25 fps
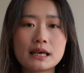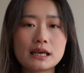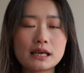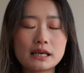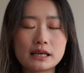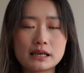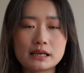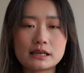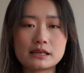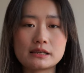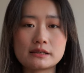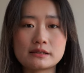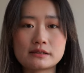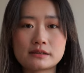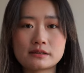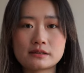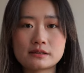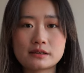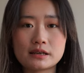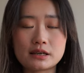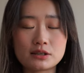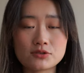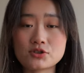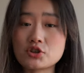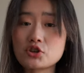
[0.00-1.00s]

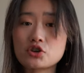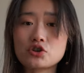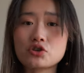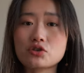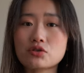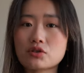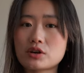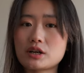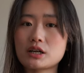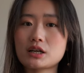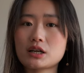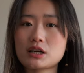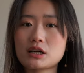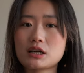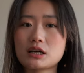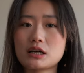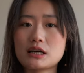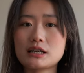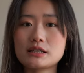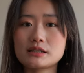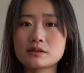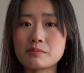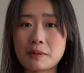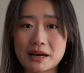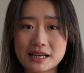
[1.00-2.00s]
is insecurity,
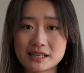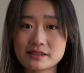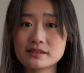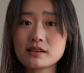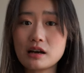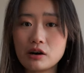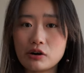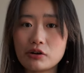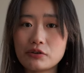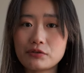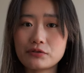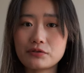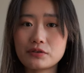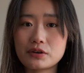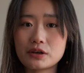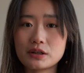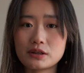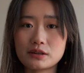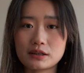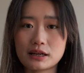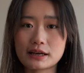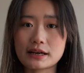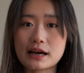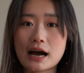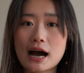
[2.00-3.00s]
is myself.
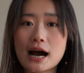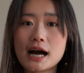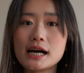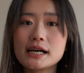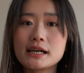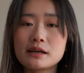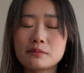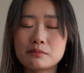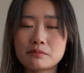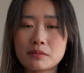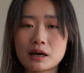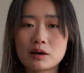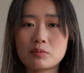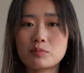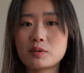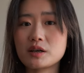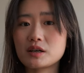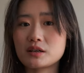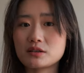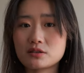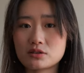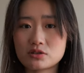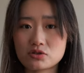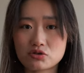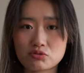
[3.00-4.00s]
Like, I am my
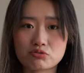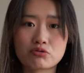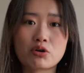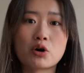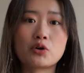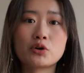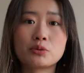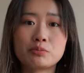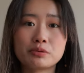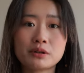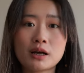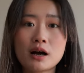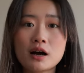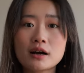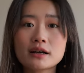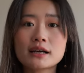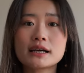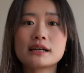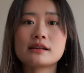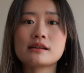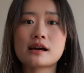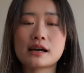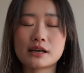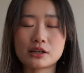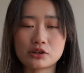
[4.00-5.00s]
biggest roadblock,
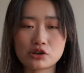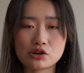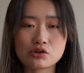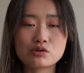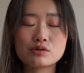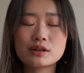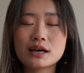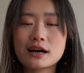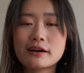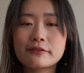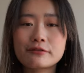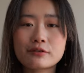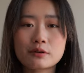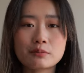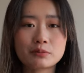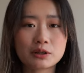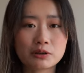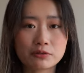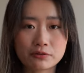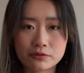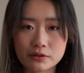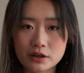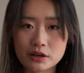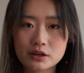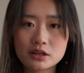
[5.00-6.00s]
and I knew that from
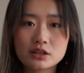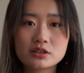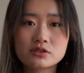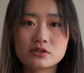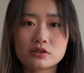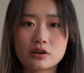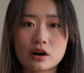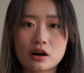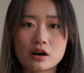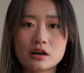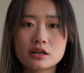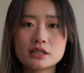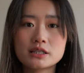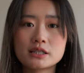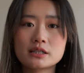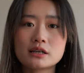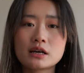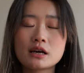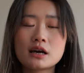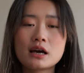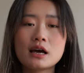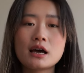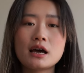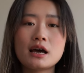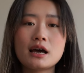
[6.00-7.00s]
the very start.
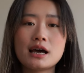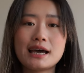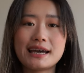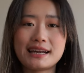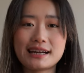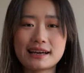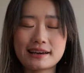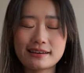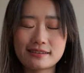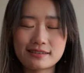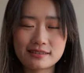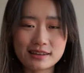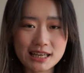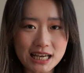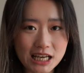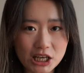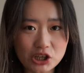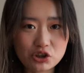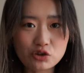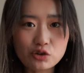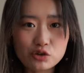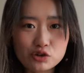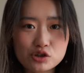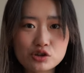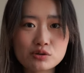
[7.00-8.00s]
And I think
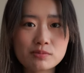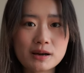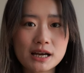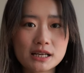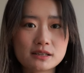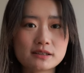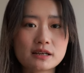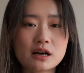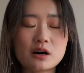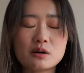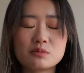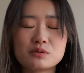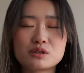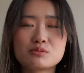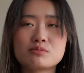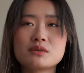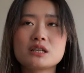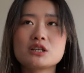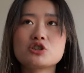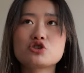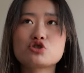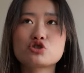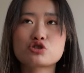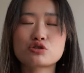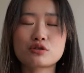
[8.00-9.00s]
YouTube has helped
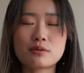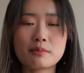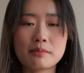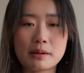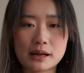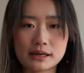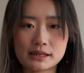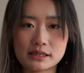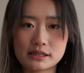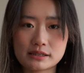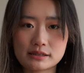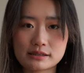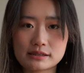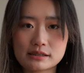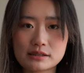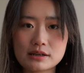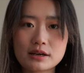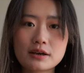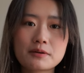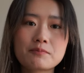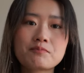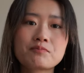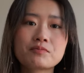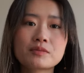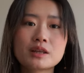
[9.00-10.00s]
me
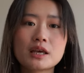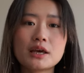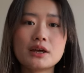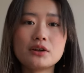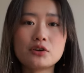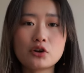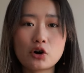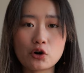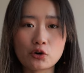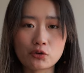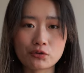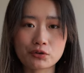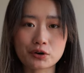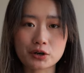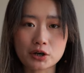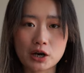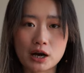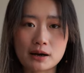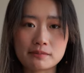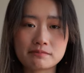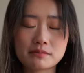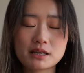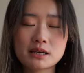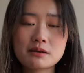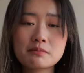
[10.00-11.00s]
tremendously in
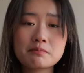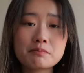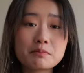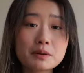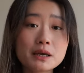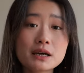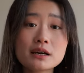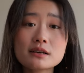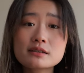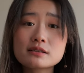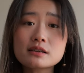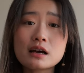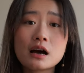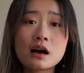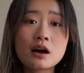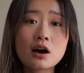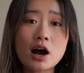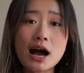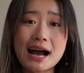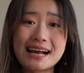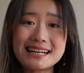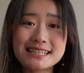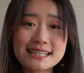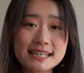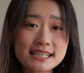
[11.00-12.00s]
overcoming, because
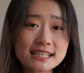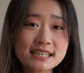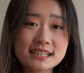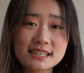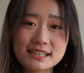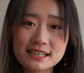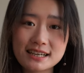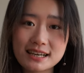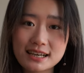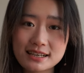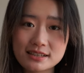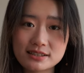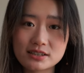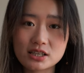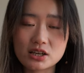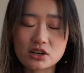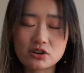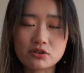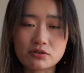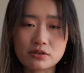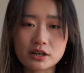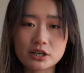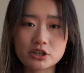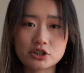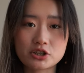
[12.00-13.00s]
identity is
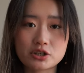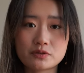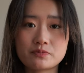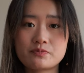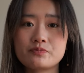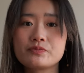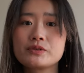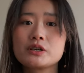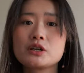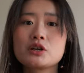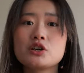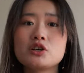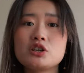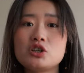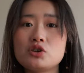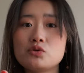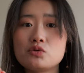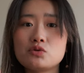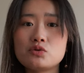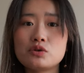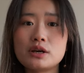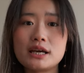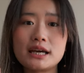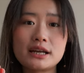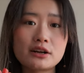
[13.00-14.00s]
iteration.
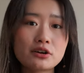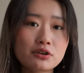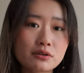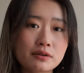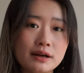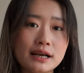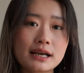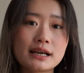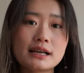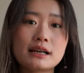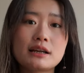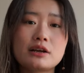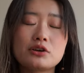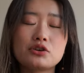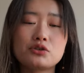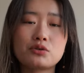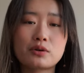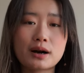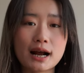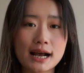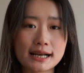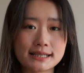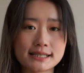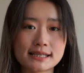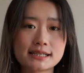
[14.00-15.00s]
You iterate
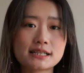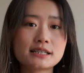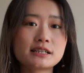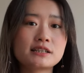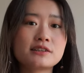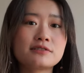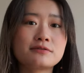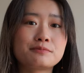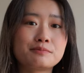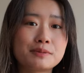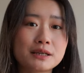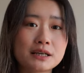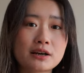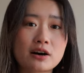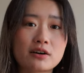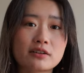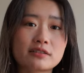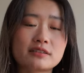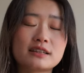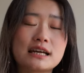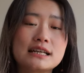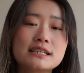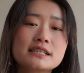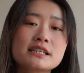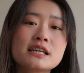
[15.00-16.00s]
your identity of being
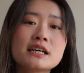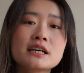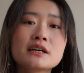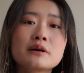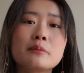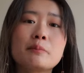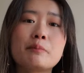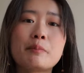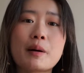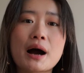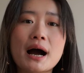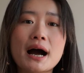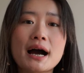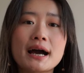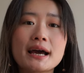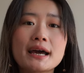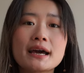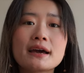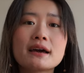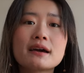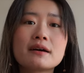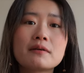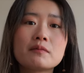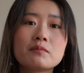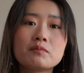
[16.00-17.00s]
authentic
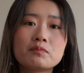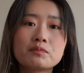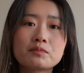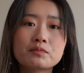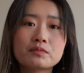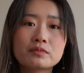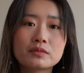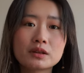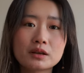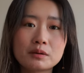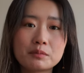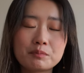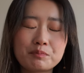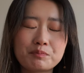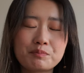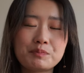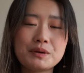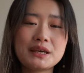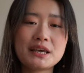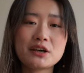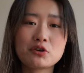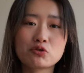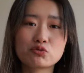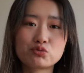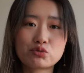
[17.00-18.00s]
by
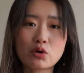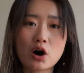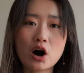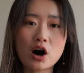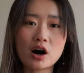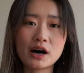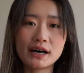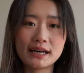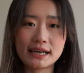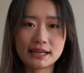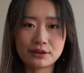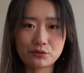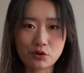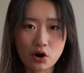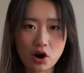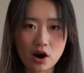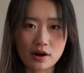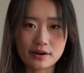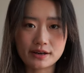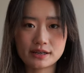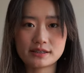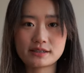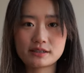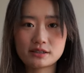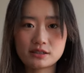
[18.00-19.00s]
being raw and
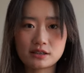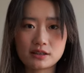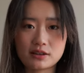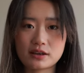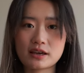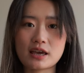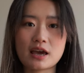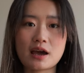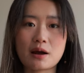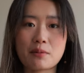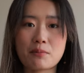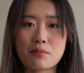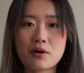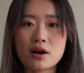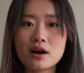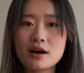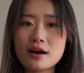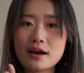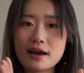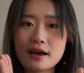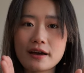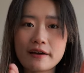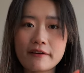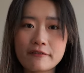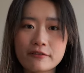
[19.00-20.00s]
honest to the
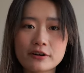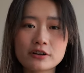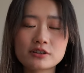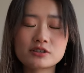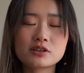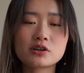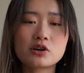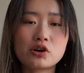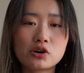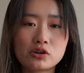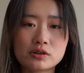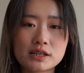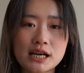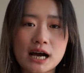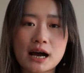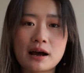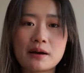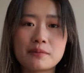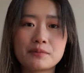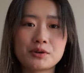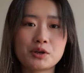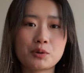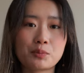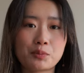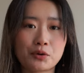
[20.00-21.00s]
camera every single
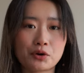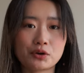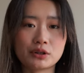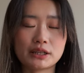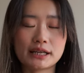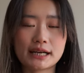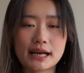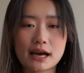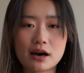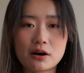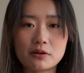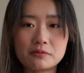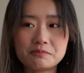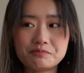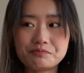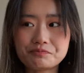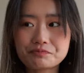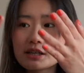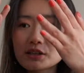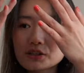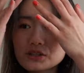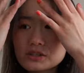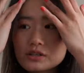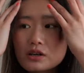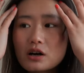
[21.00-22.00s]
time you pull it out.
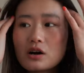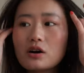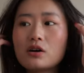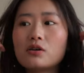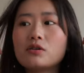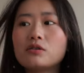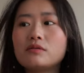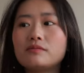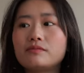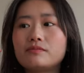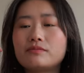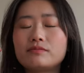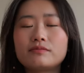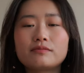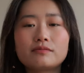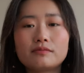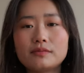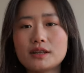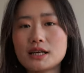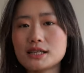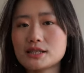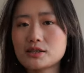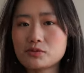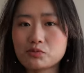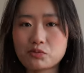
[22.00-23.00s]
So
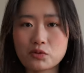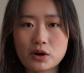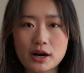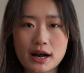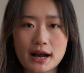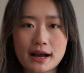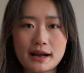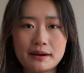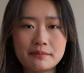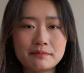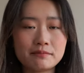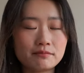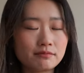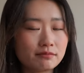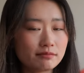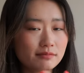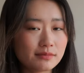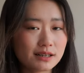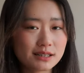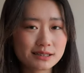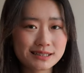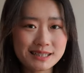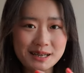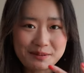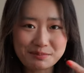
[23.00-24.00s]
that's what I'm
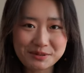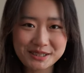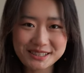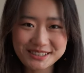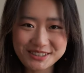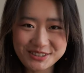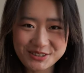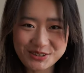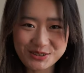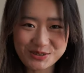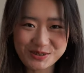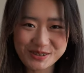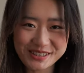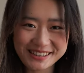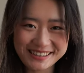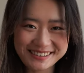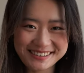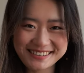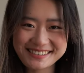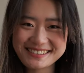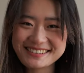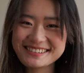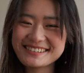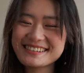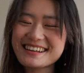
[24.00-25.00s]
attempting to do
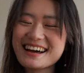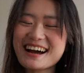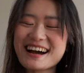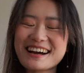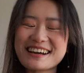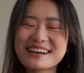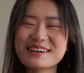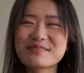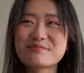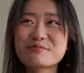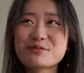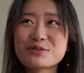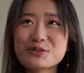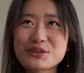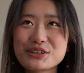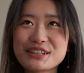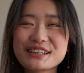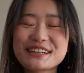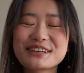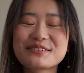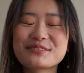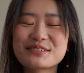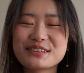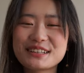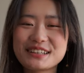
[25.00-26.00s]
here. I am
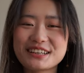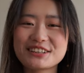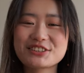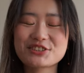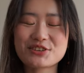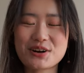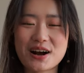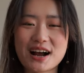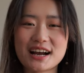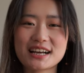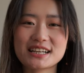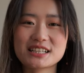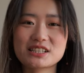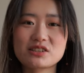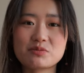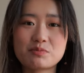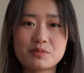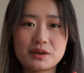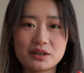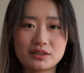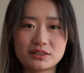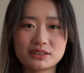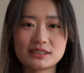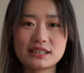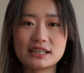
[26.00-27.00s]
really, really trying to
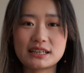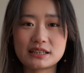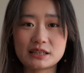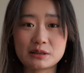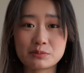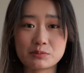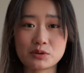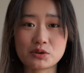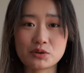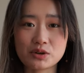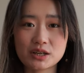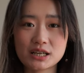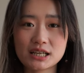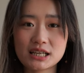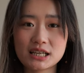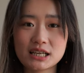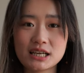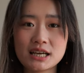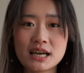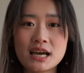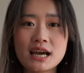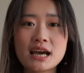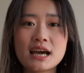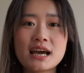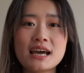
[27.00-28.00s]
build a
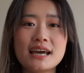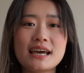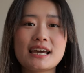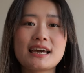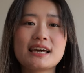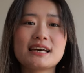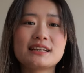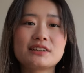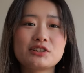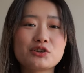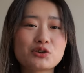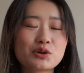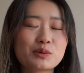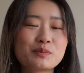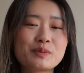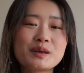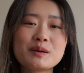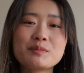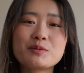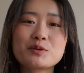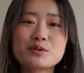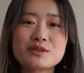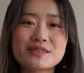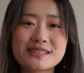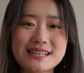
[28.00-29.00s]
community. And you know,
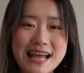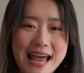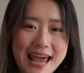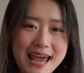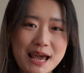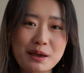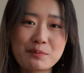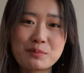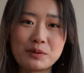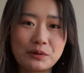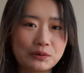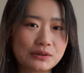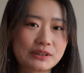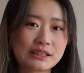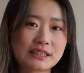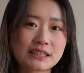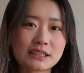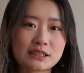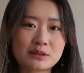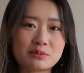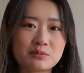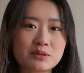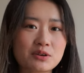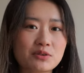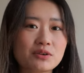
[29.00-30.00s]
people say building
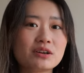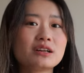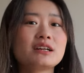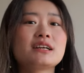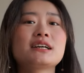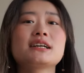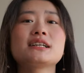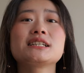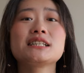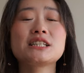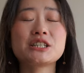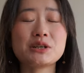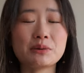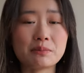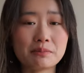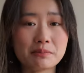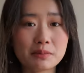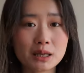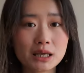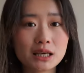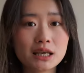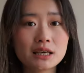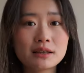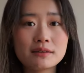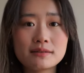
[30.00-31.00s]
a community, and to
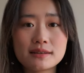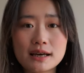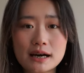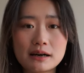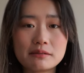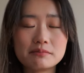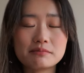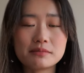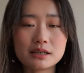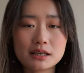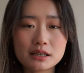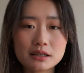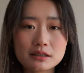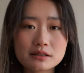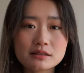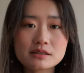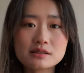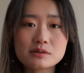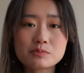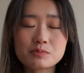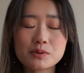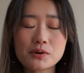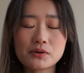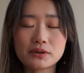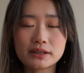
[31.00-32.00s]
me, that
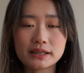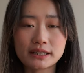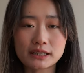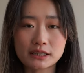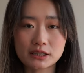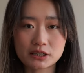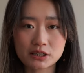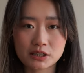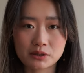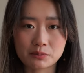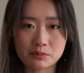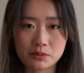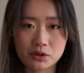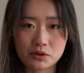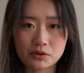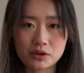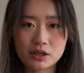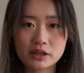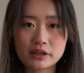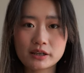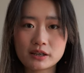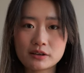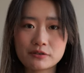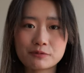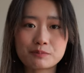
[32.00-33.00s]
means building a
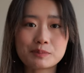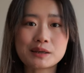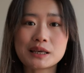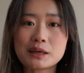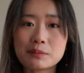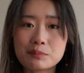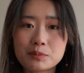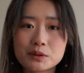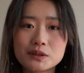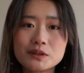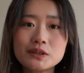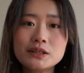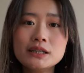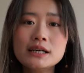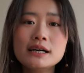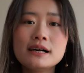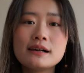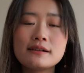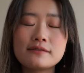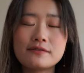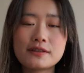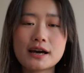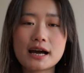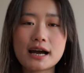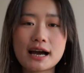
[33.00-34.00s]
community of people
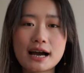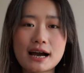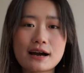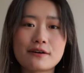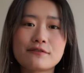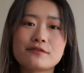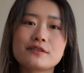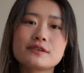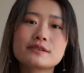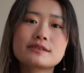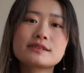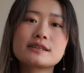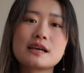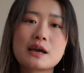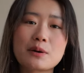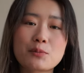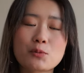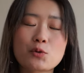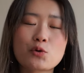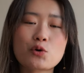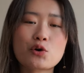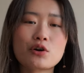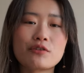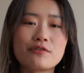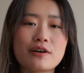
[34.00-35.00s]
that have the
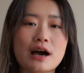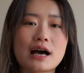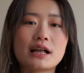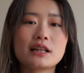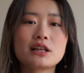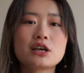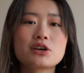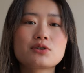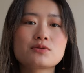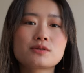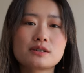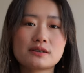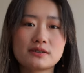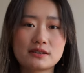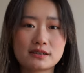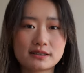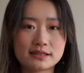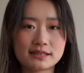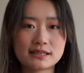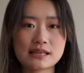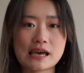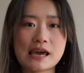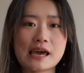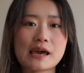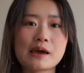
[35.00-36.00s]
same core values and the
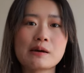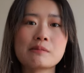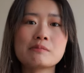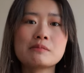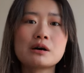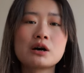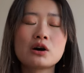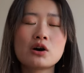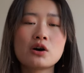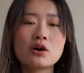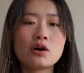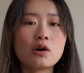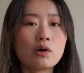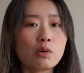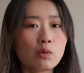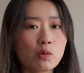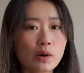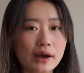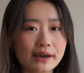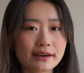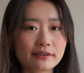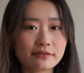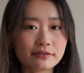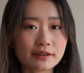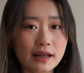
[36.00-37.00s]
same
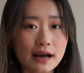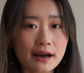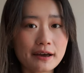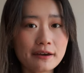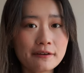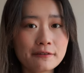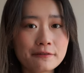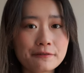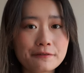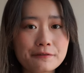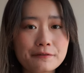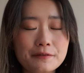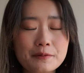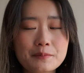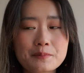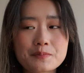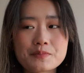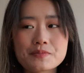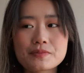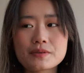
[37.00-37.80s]
way of life.